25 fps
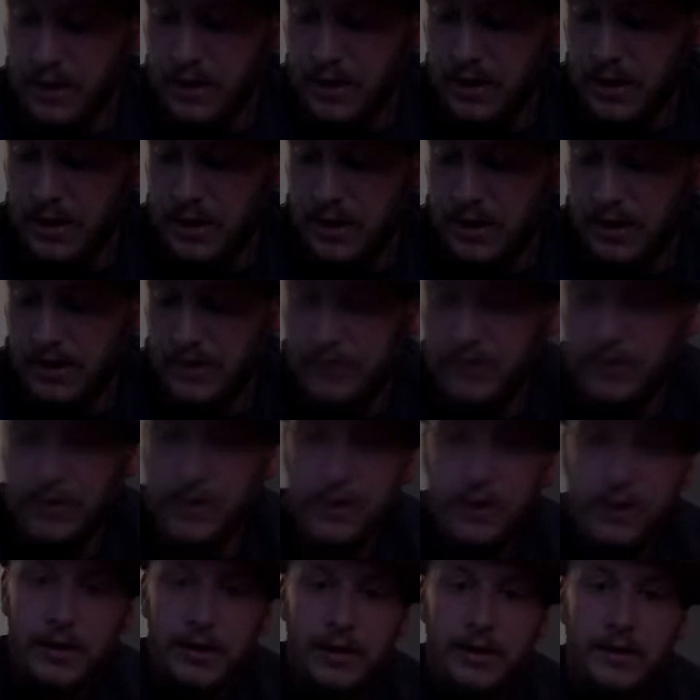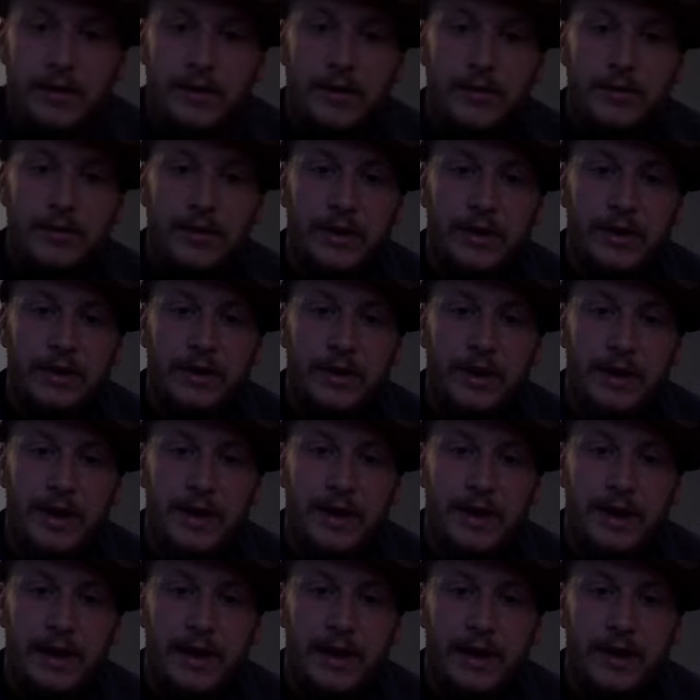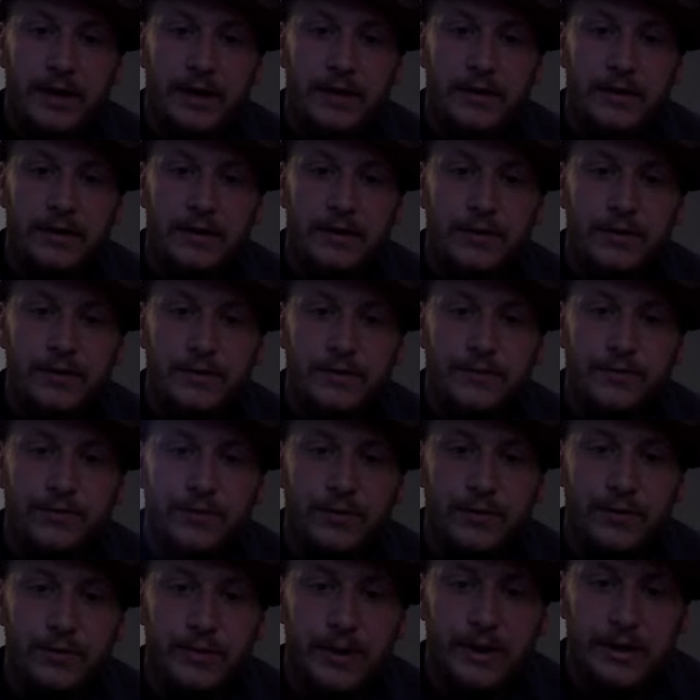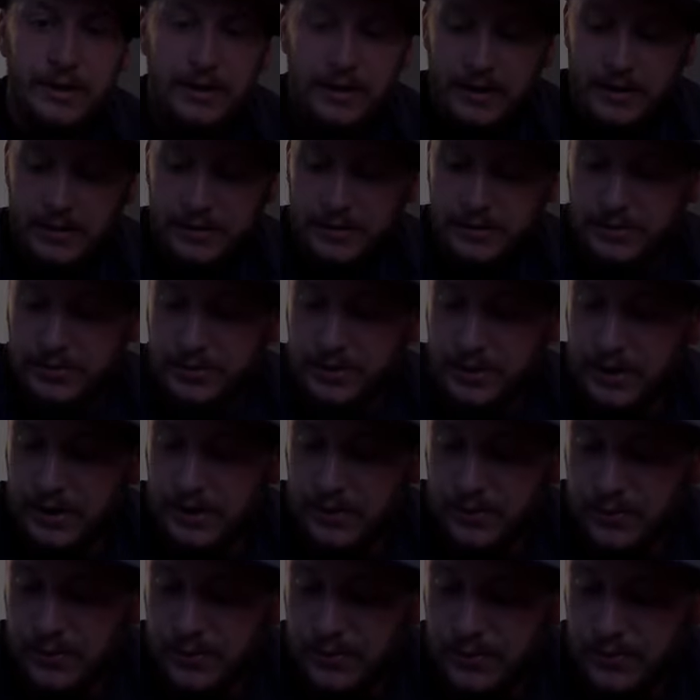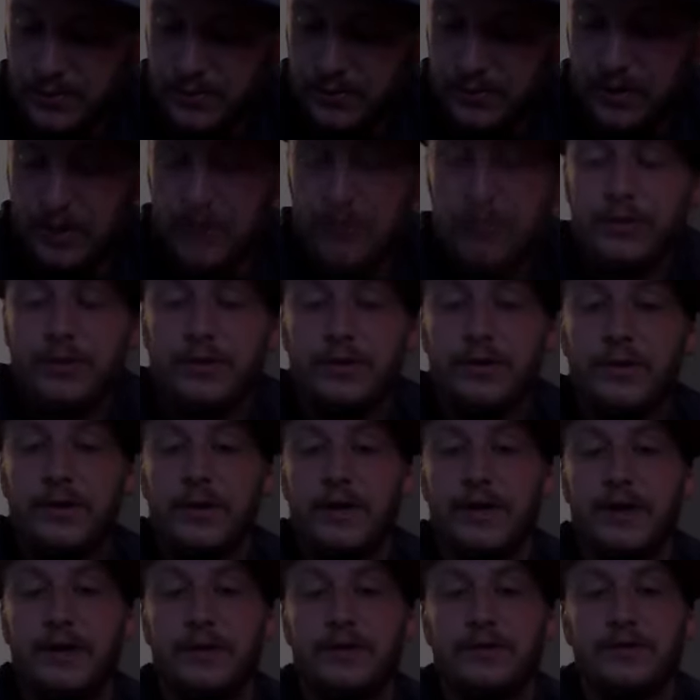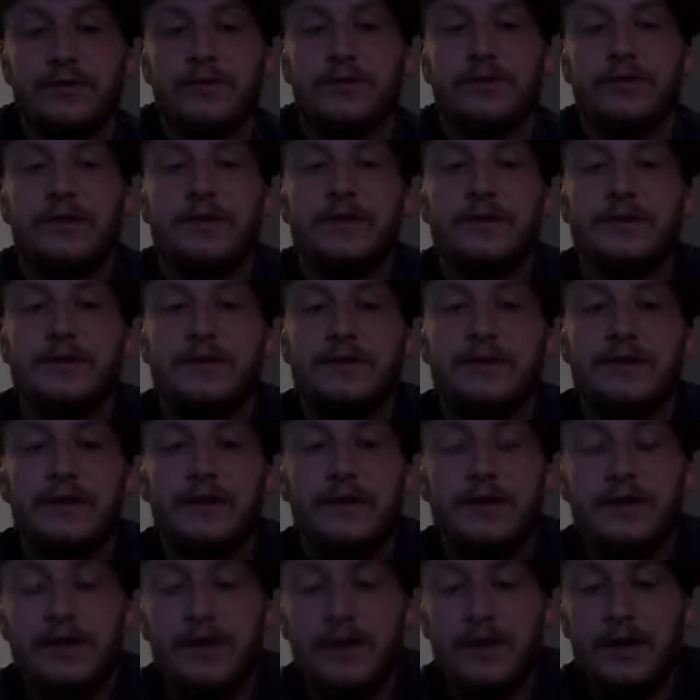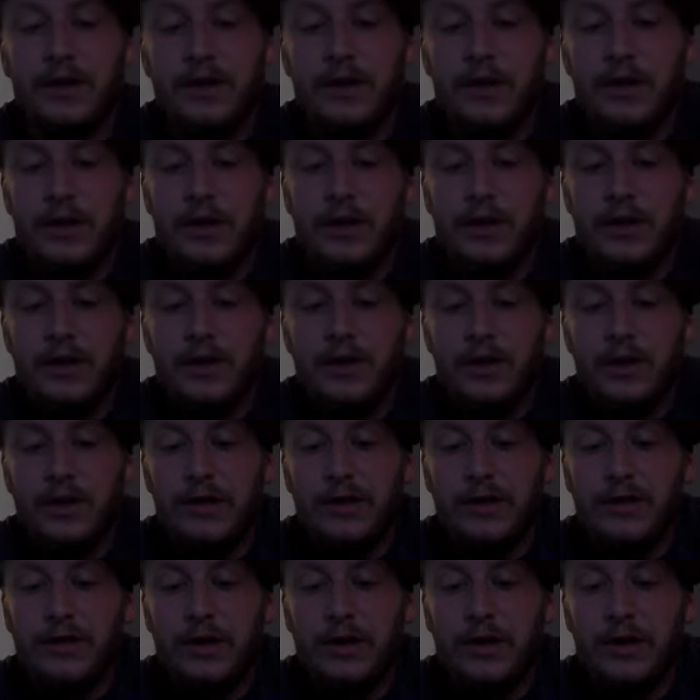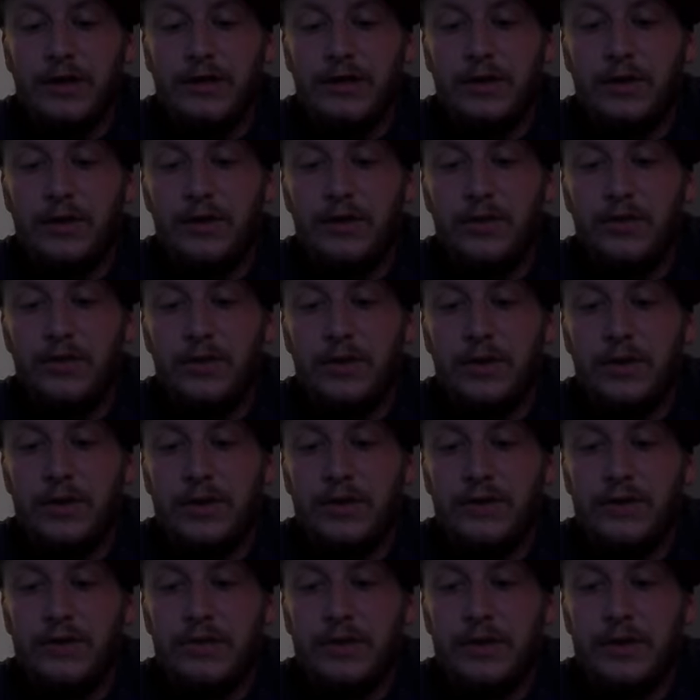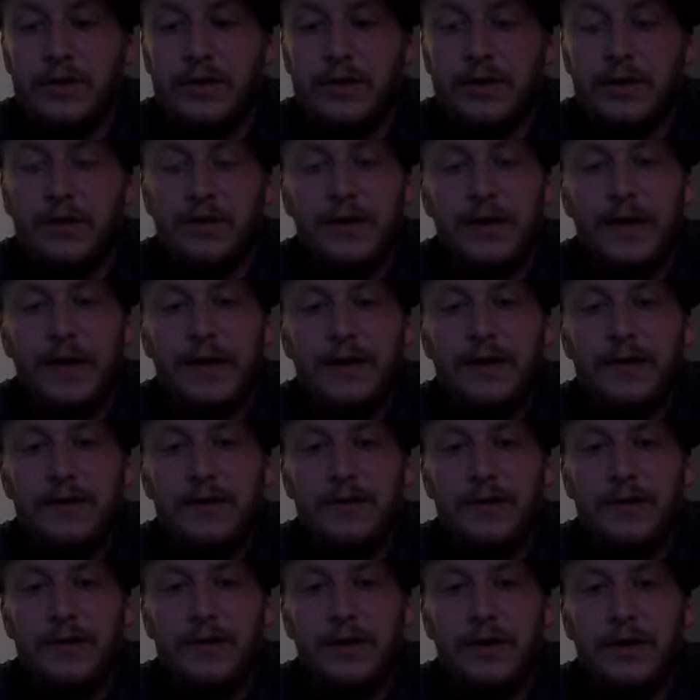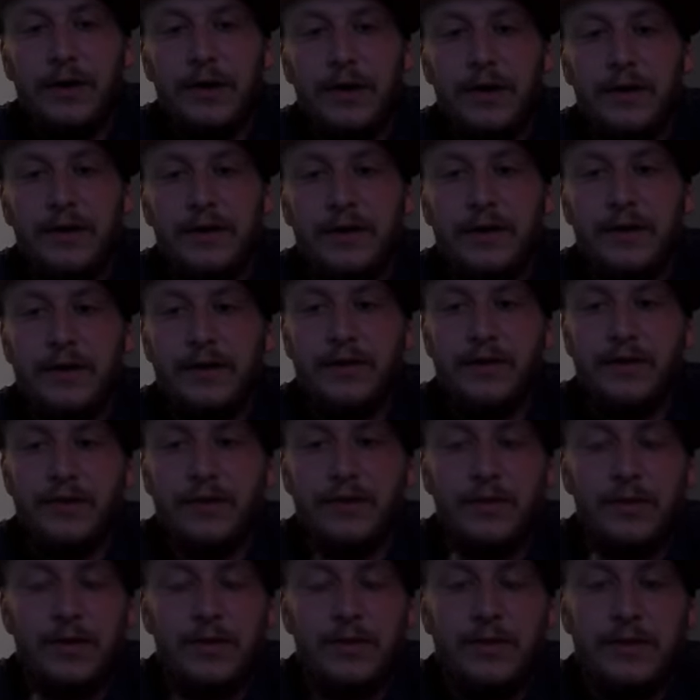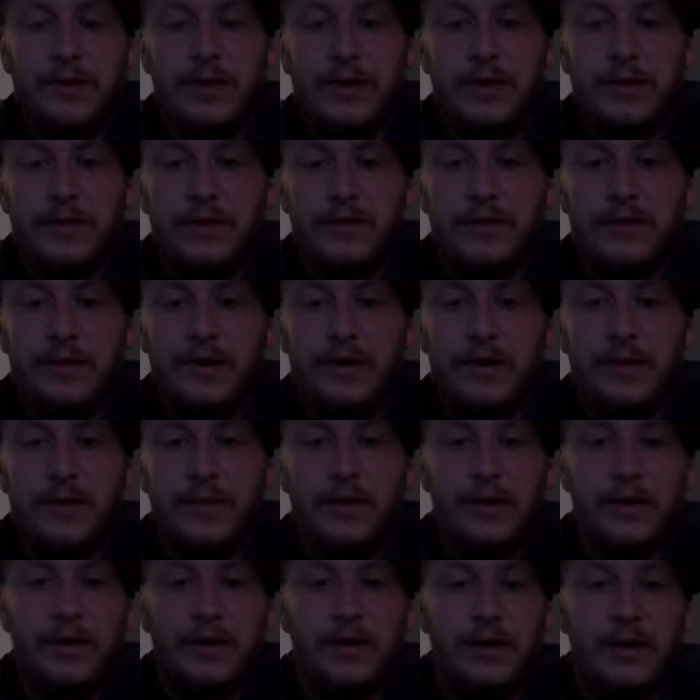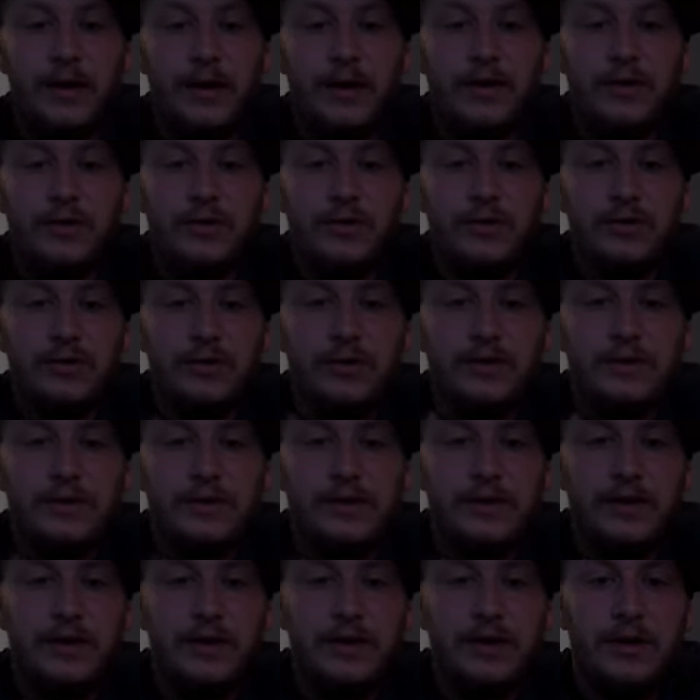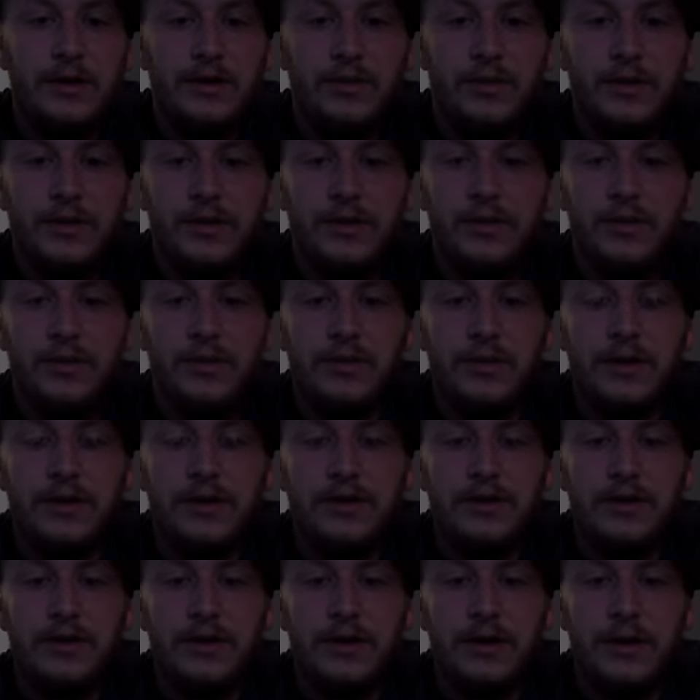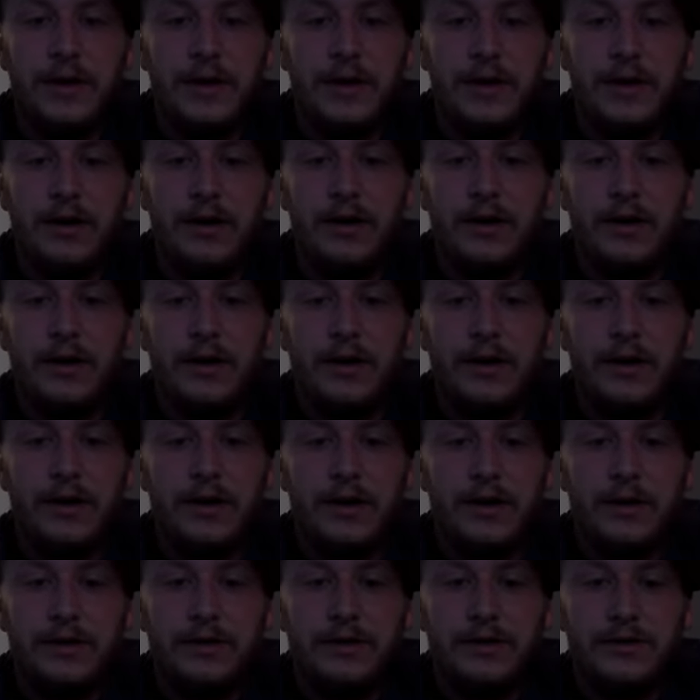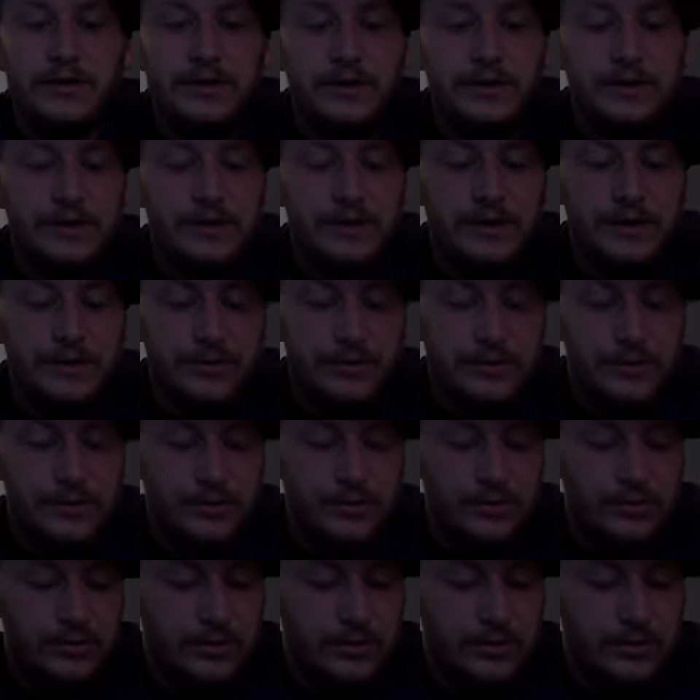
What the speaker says: The mirror I got for my daughter to play with while I'm doing her hair so she can see. I don't want it to be a battle. I think it's a great bonding time. I enjoy sitting there with her, brushing her hair, and she seems to